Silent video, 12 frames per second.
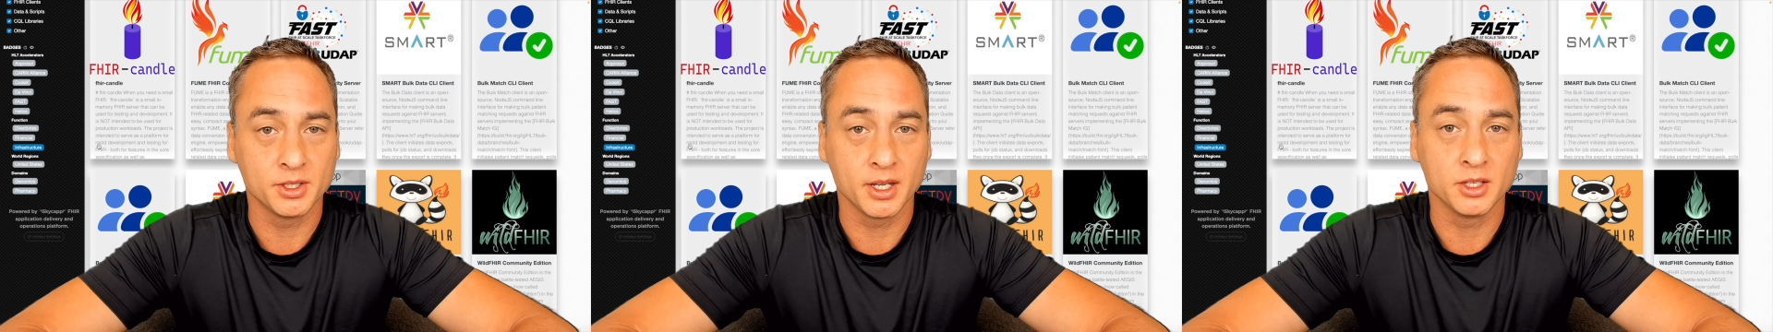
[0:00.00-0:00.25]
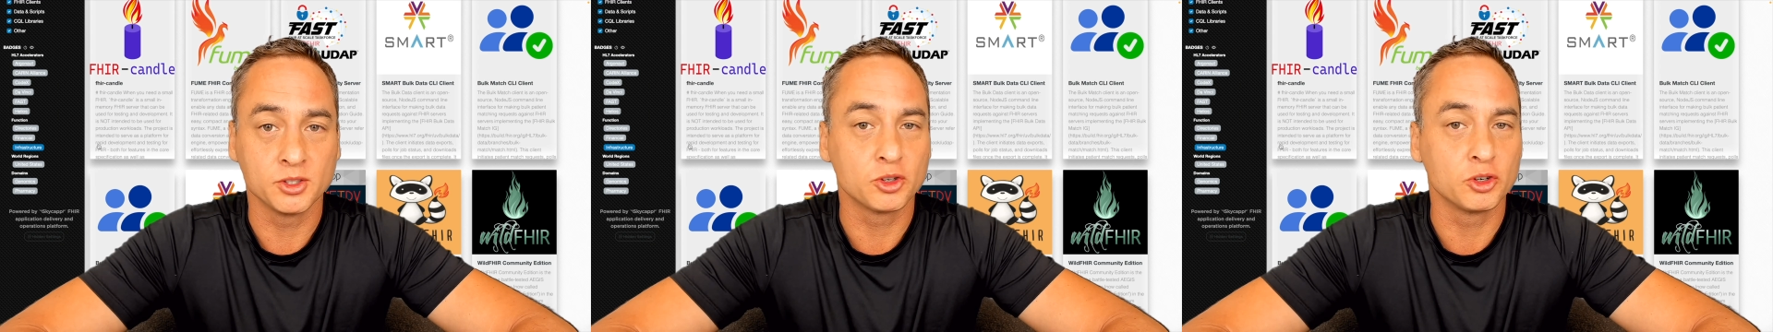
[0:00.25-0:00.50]

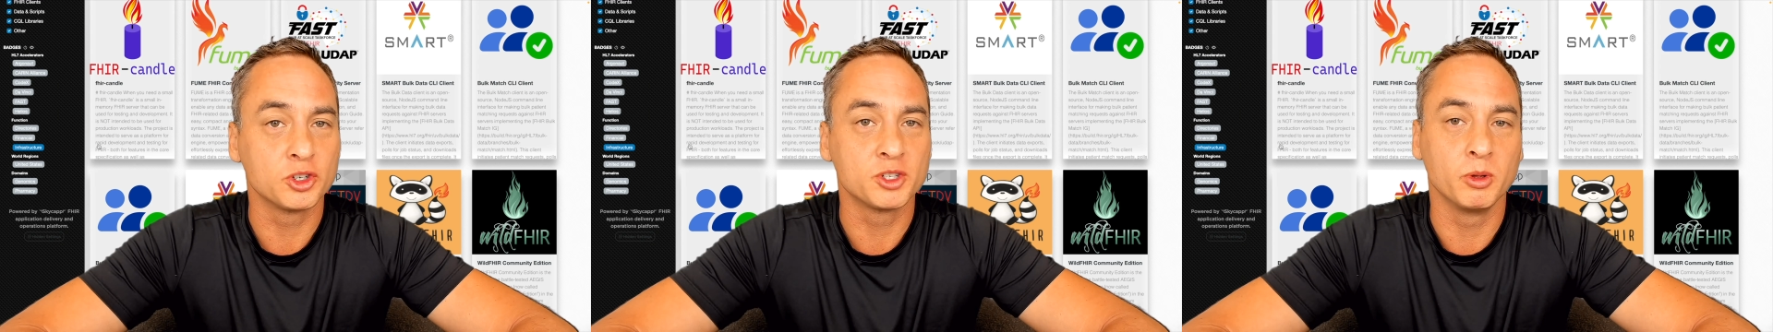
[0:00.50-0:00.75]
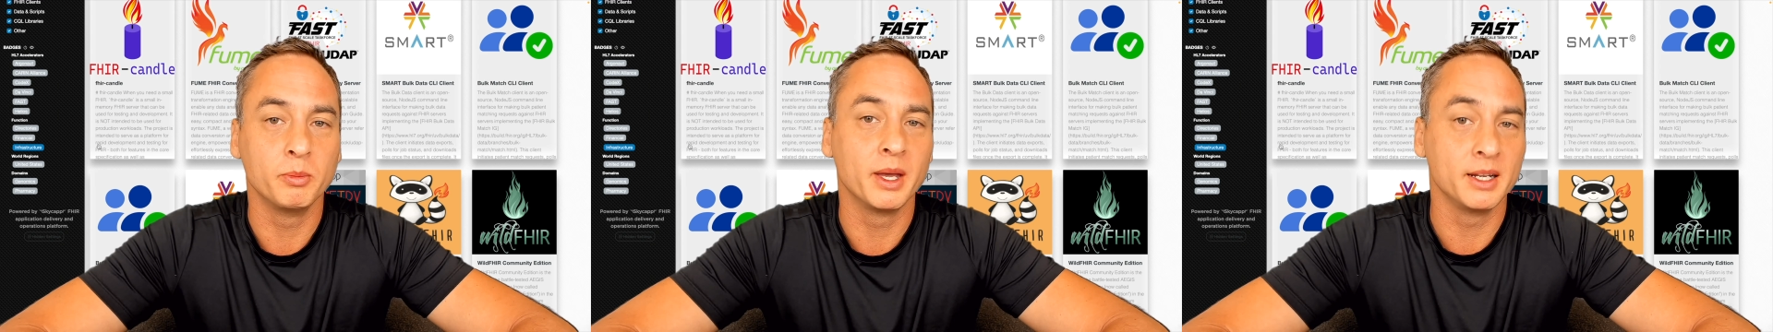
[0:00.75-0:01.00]
and
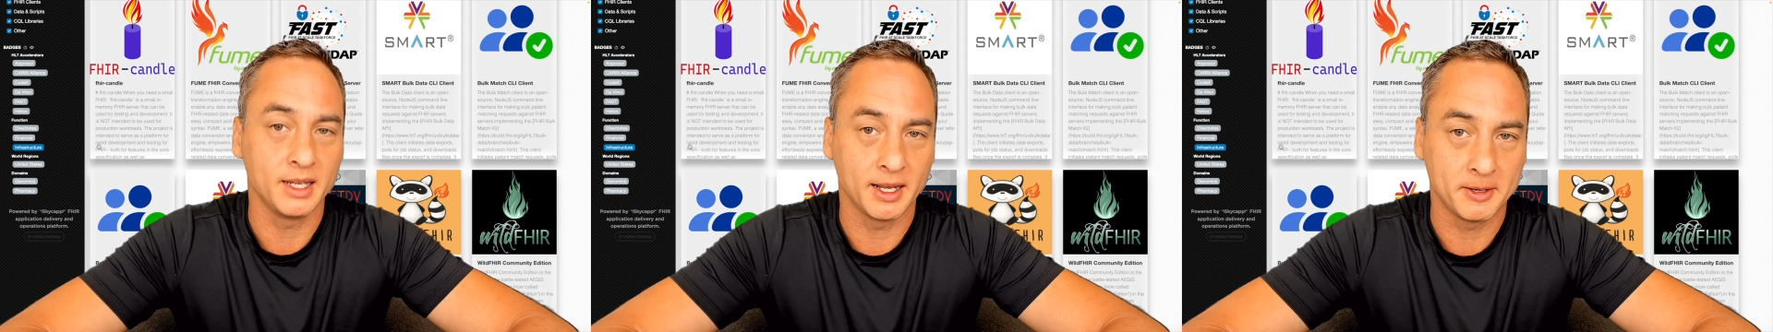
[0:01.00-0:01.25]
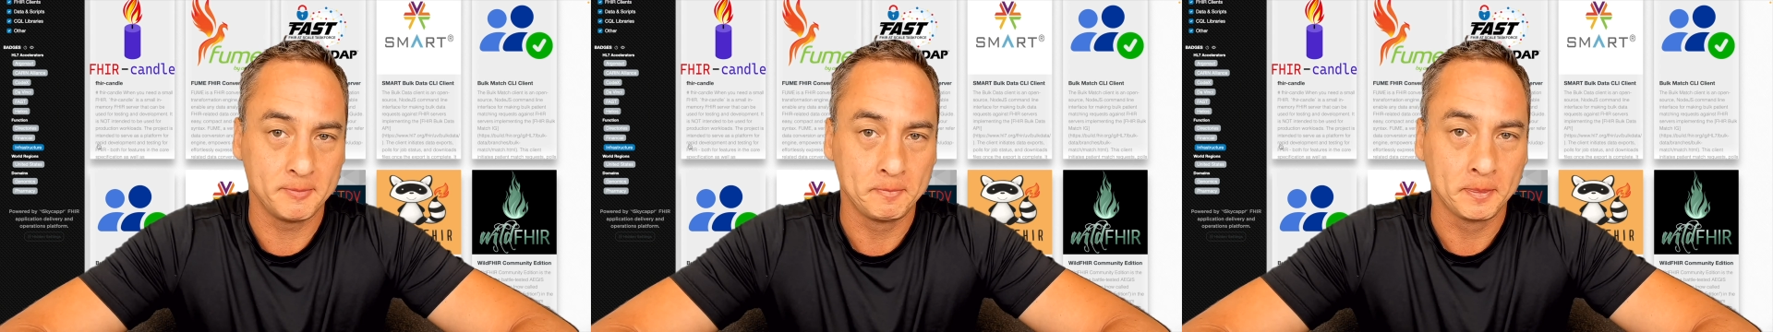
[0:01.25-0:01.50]
searchable
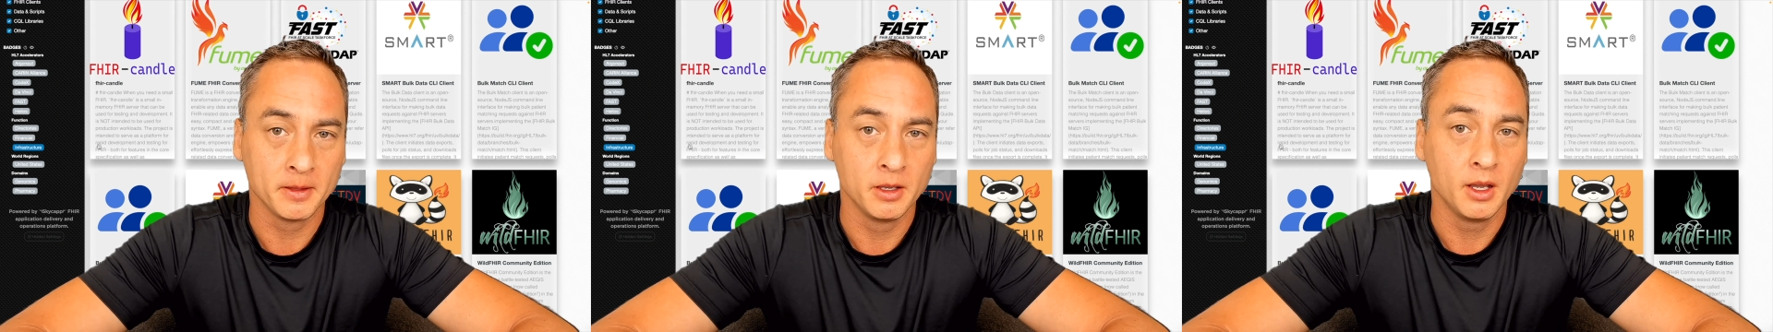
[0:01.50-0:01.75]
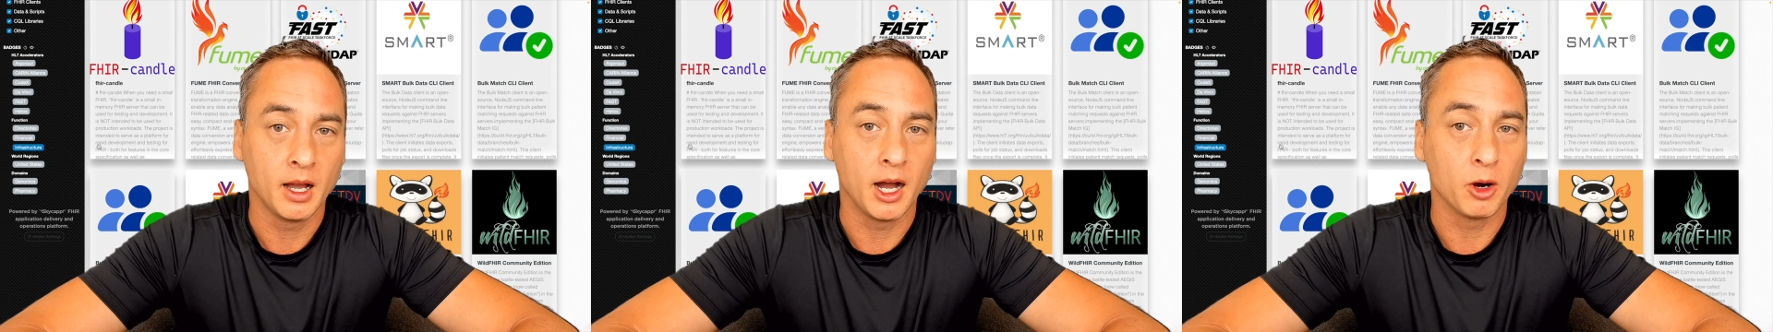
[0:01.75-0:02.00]
metadata.
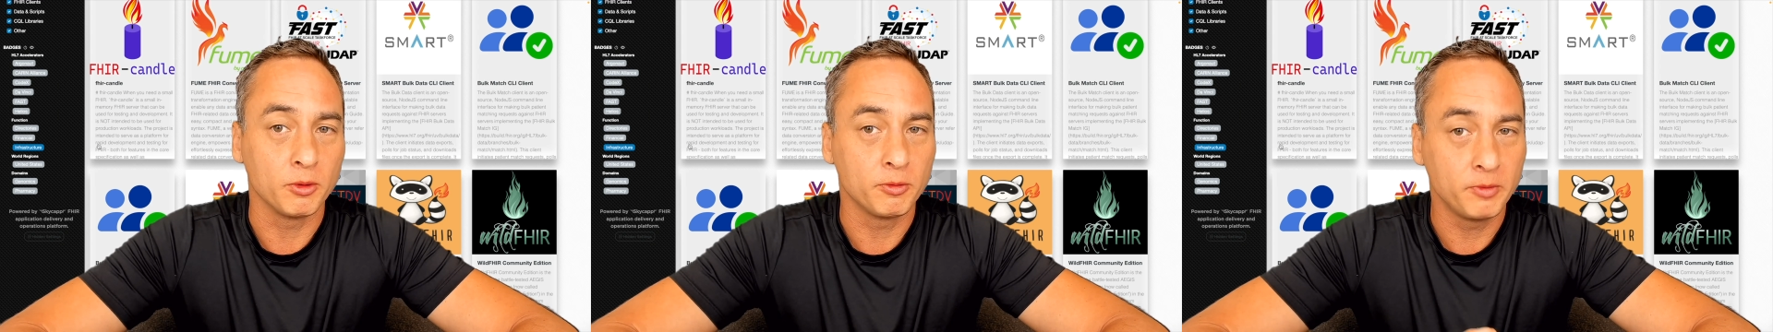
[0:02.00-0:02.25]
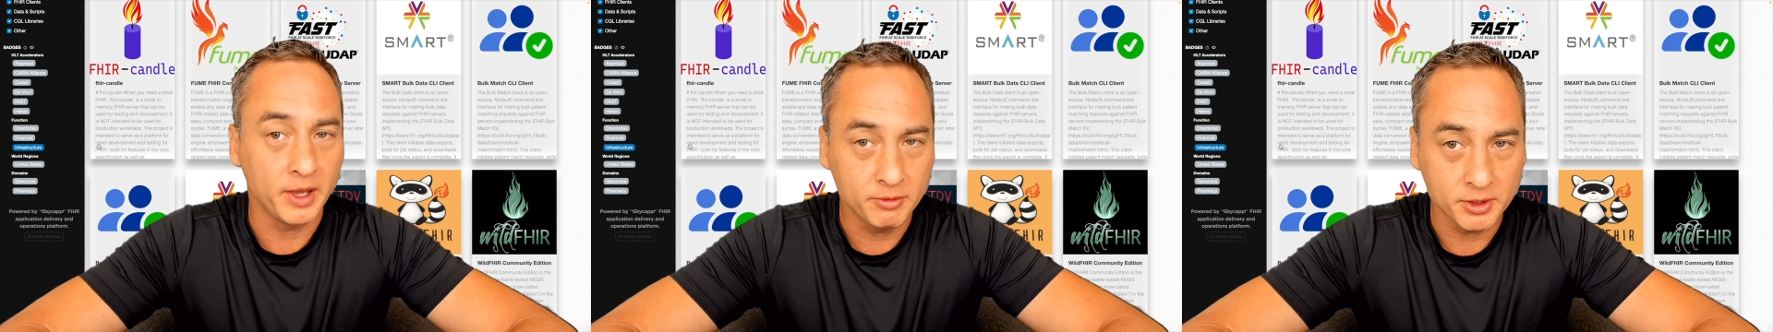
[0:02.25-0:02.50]
Our
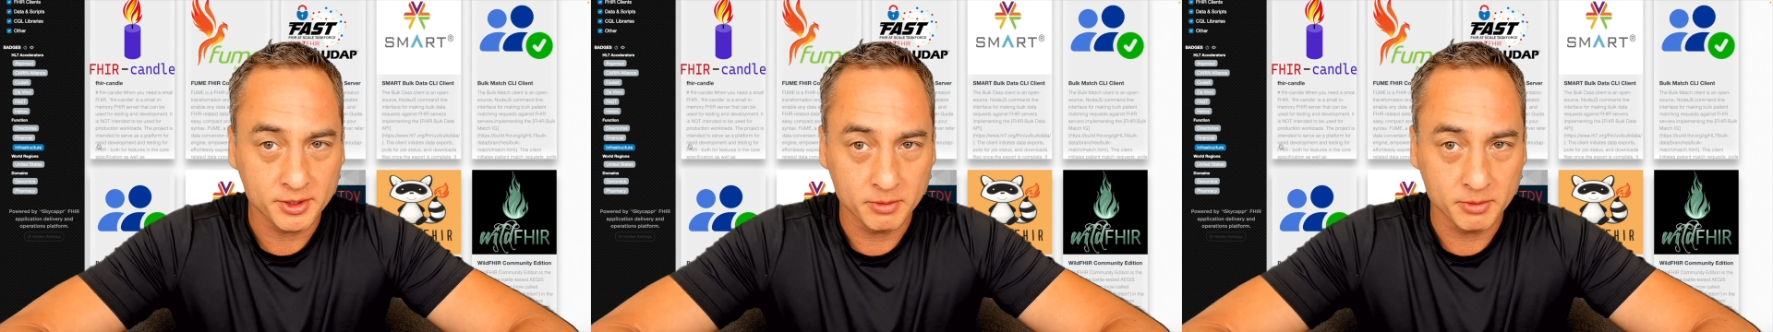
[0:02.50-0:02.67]
favorite